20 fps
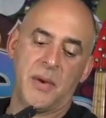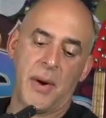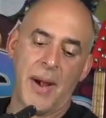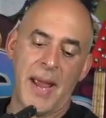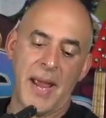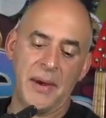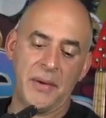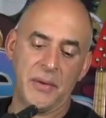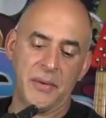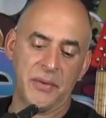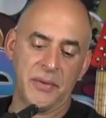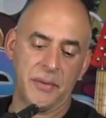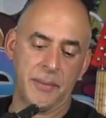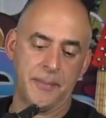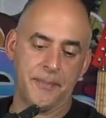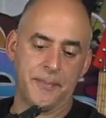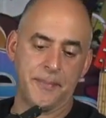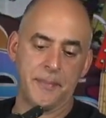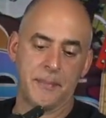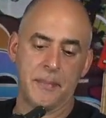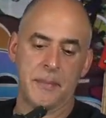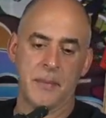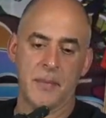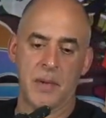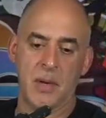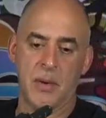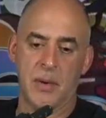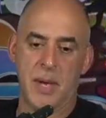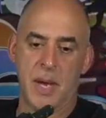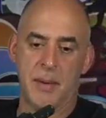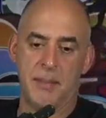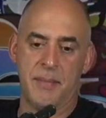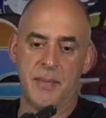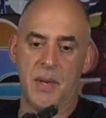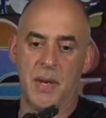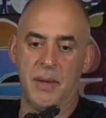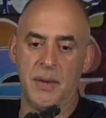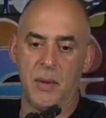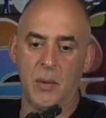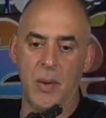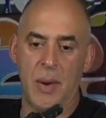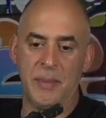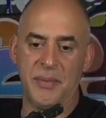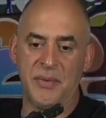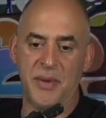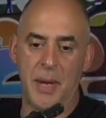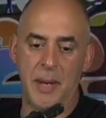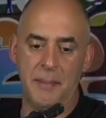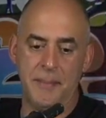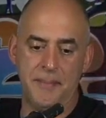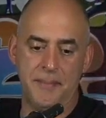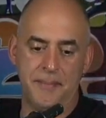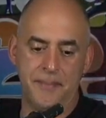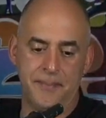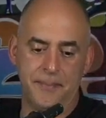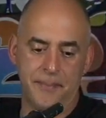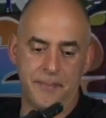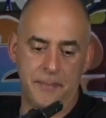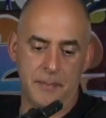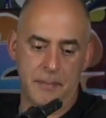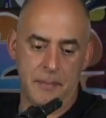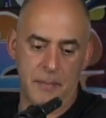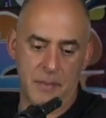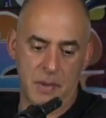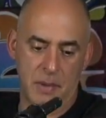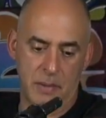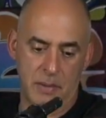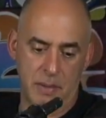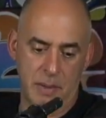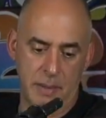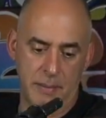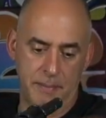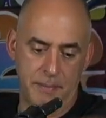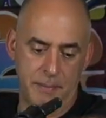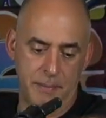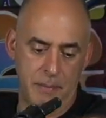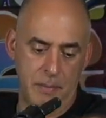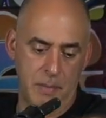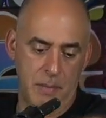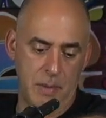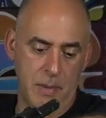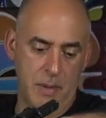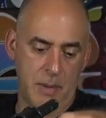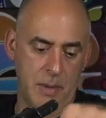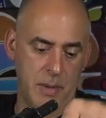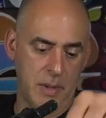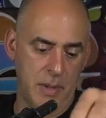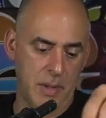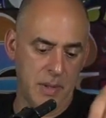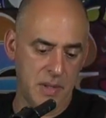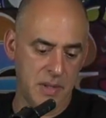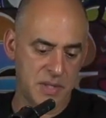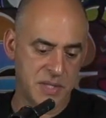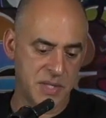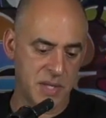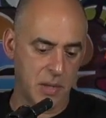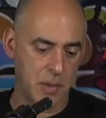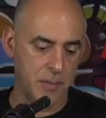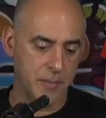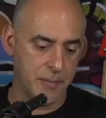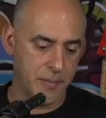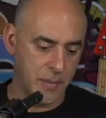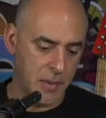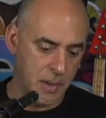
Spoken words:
handles, okay, and their website. All right. So,